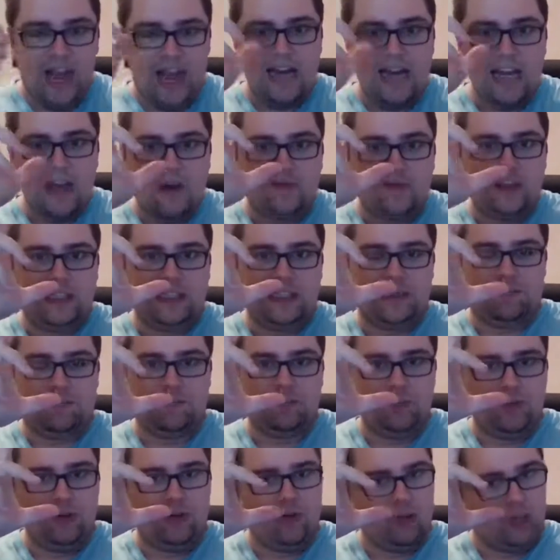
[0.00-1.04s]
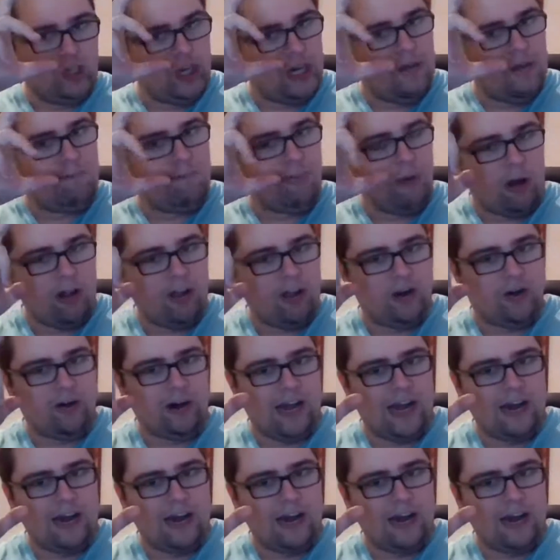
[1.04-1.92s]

any of these usually broader,